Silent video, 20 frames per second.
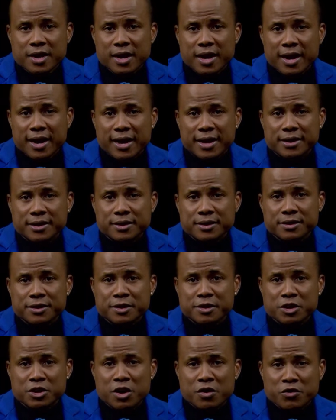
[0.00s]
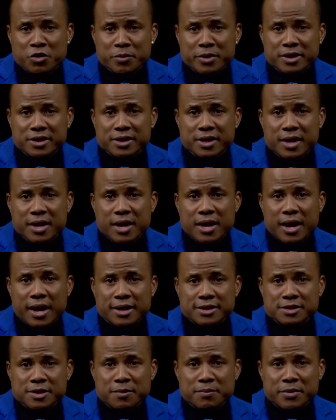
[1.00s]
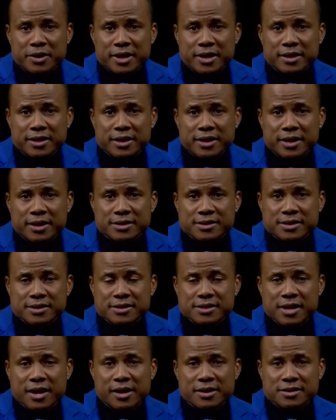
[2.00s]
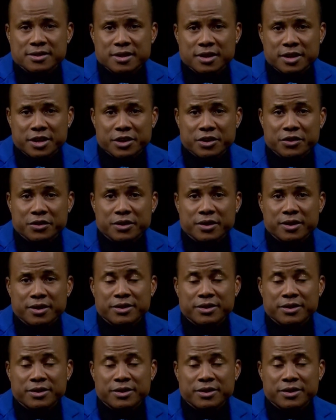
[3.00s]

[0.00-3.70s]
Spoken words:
and the government has made its stance clear.